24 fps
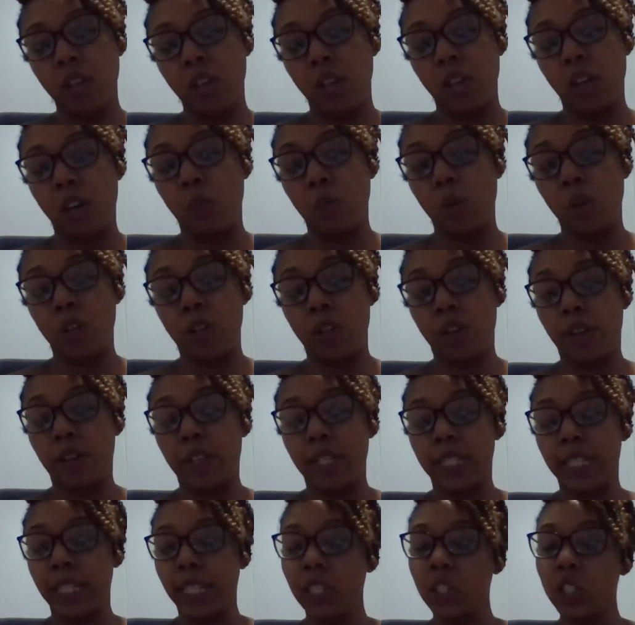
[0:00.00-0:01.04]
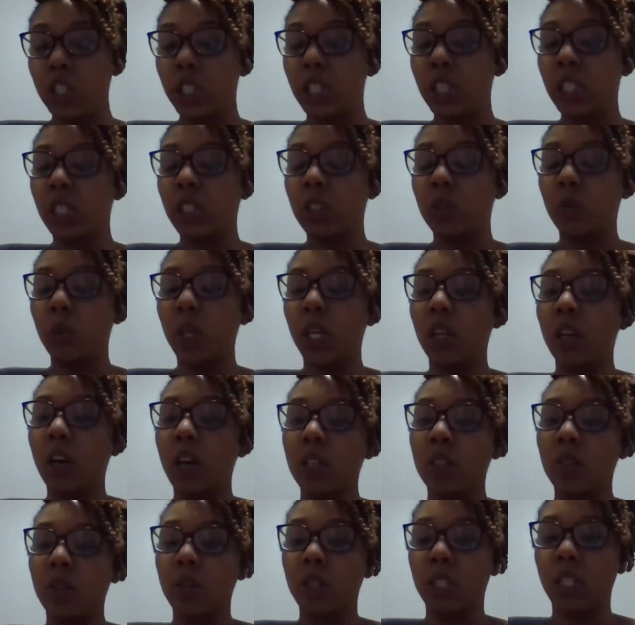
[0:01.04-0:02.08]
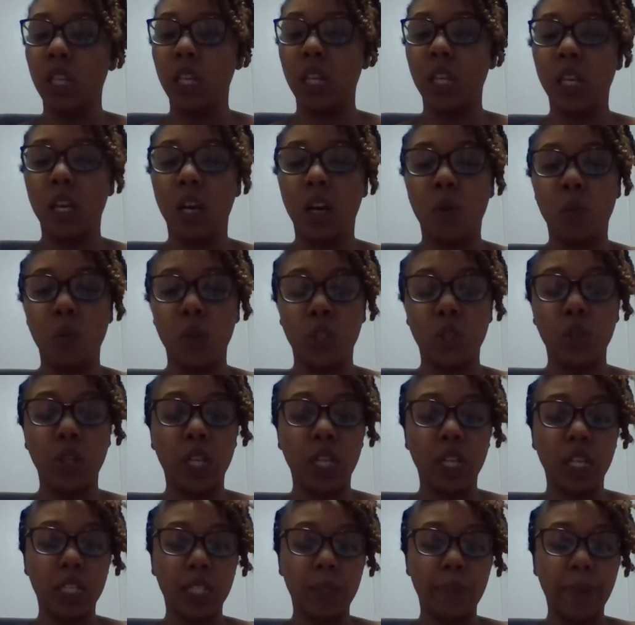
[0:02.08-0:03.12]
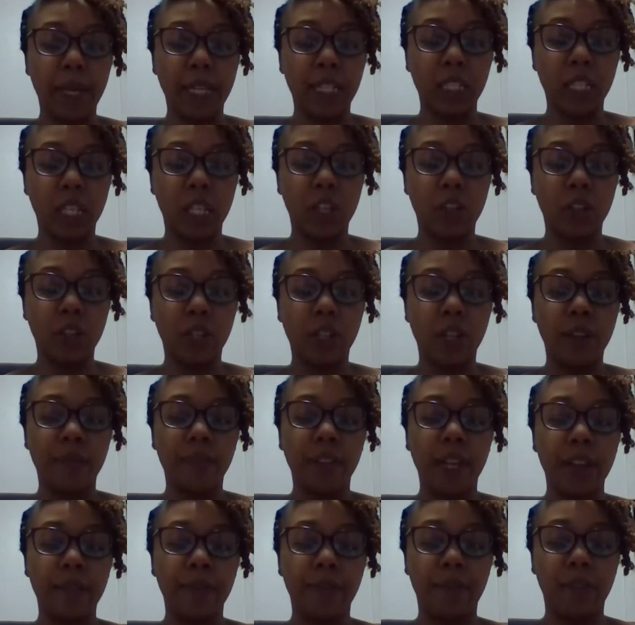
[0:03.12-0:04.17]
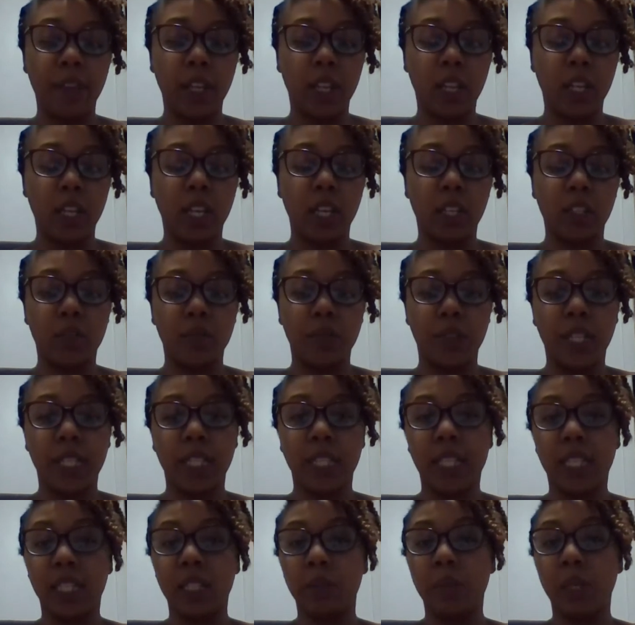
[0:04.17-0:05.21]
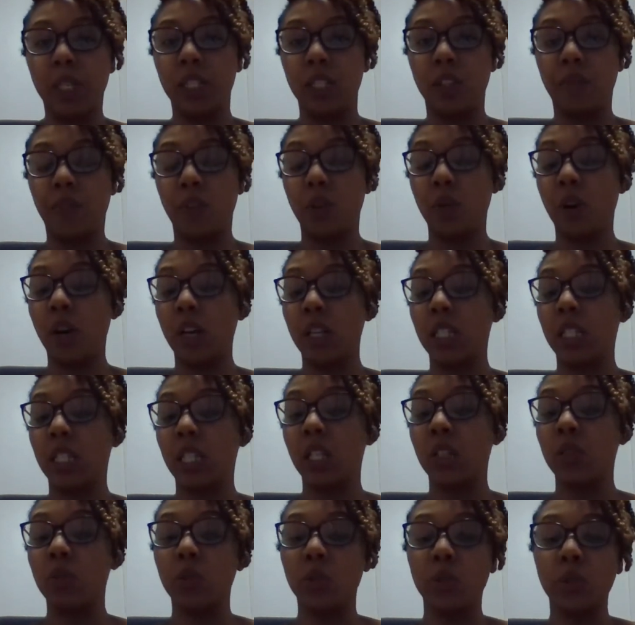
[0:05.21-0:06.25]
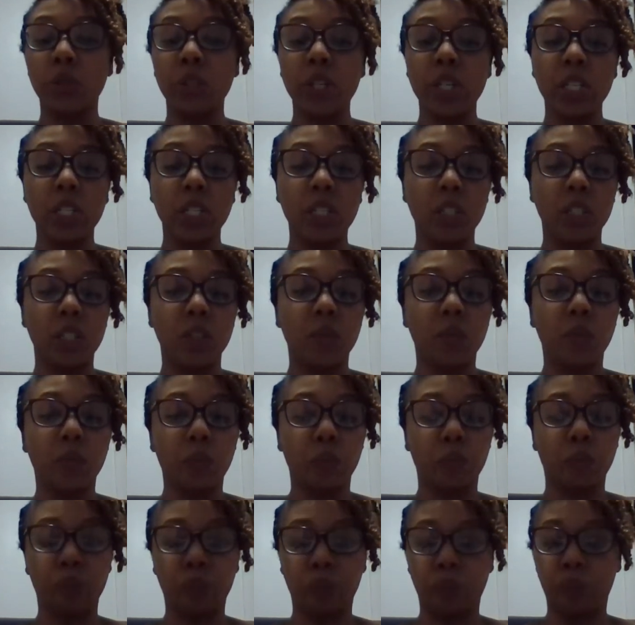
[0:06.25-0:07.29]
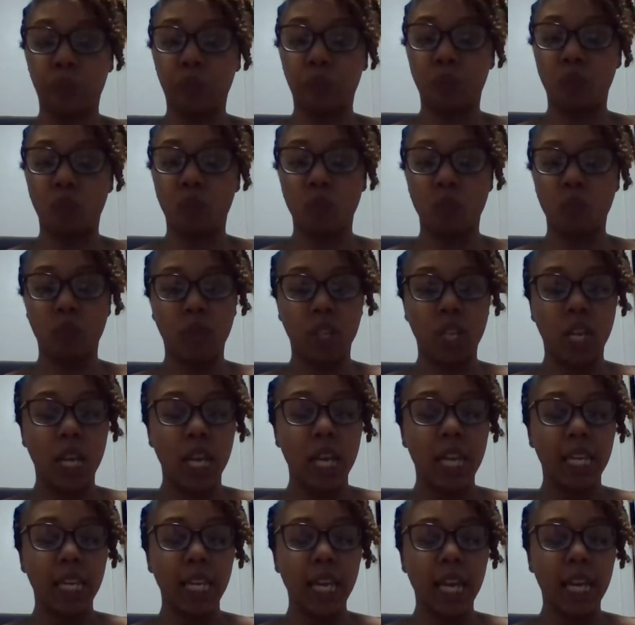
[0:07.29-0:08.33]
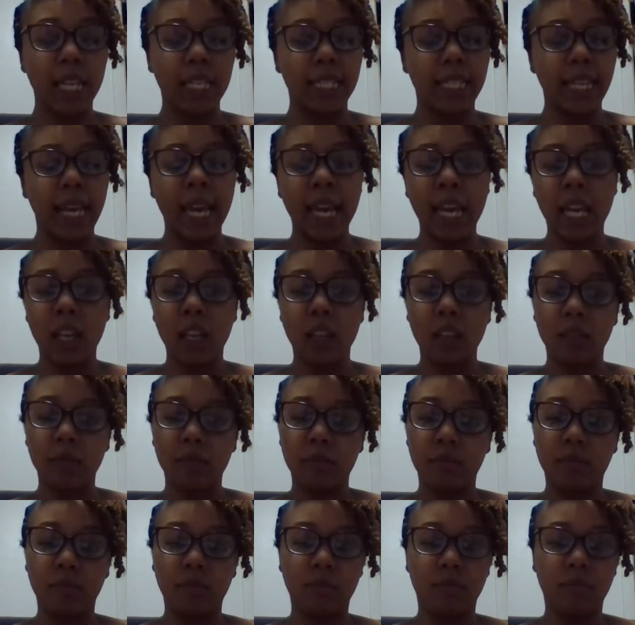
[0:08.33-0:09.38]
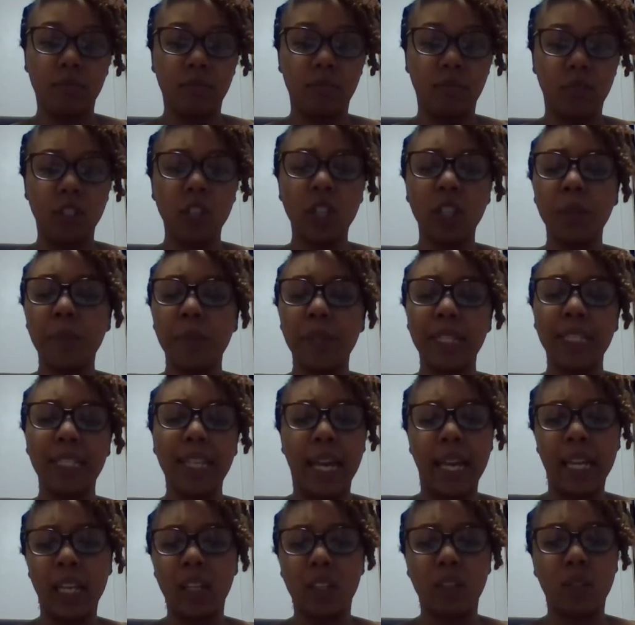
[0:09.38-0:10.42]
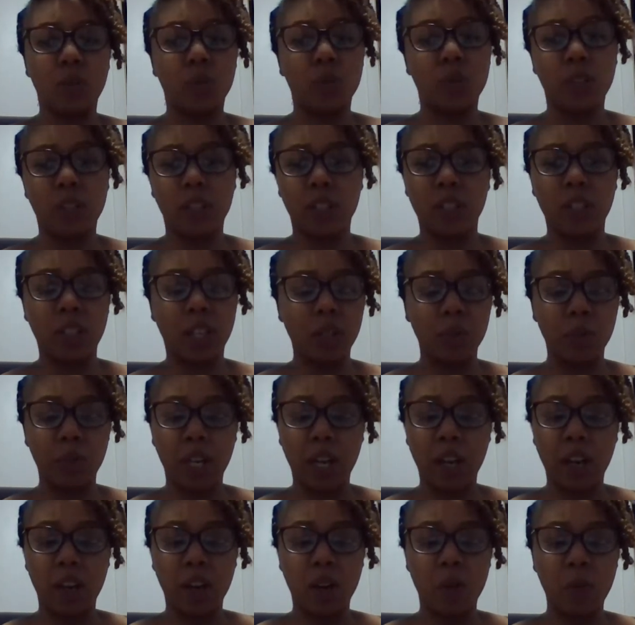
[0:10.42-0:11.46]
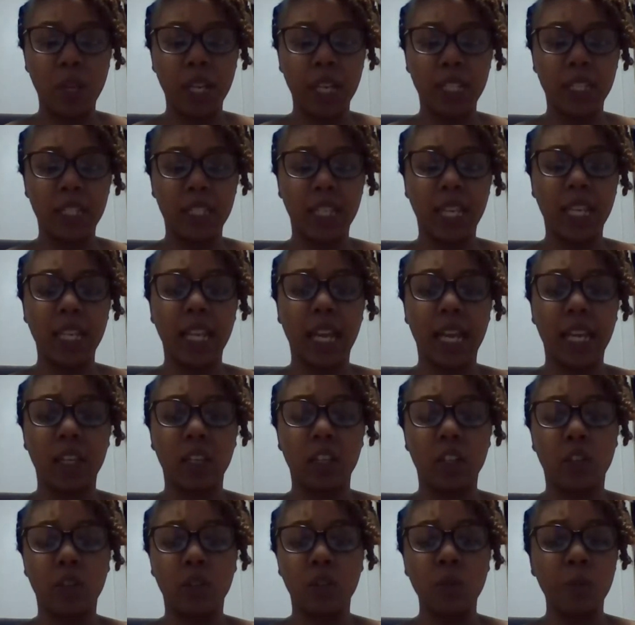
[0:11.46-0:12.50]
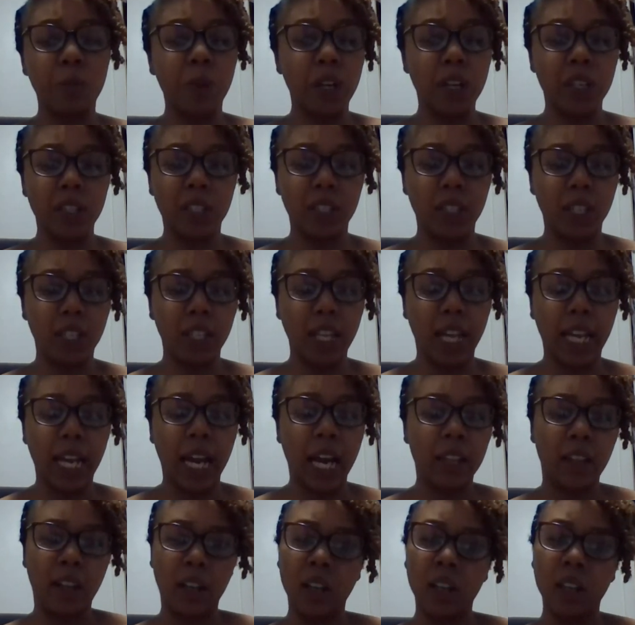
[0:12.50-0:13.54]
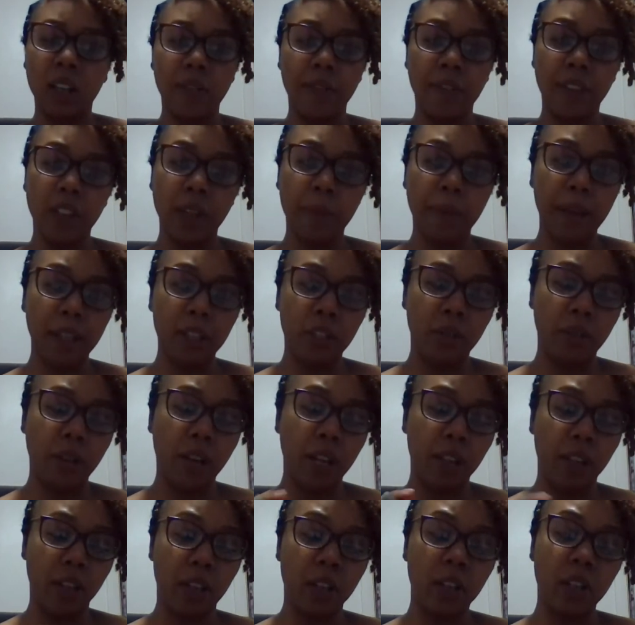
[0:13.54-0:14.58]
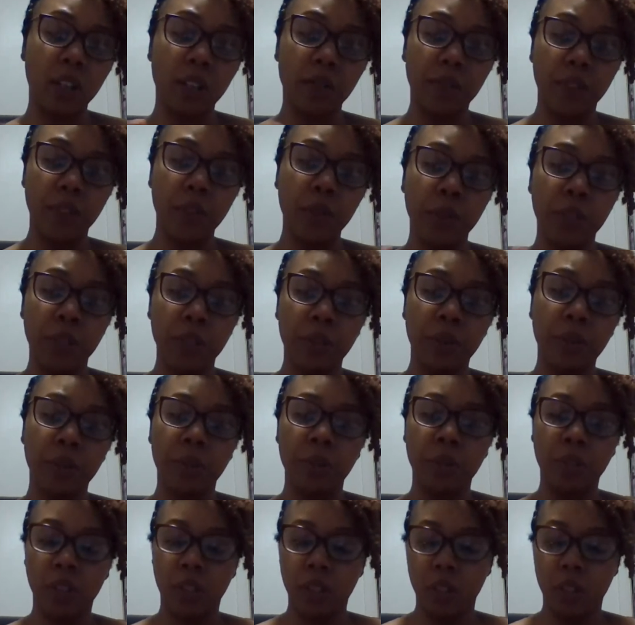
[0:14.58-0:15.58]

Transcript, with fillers: Um, what are their intentions? We could also see um, what you can expect in your love life in the next three to six months if you are single, Taurus. Yeah, date. You're going to be dating, Taurus. That's what I heard. We can see, like, your new person, like, how they're going to feel about you, how they're going to view you.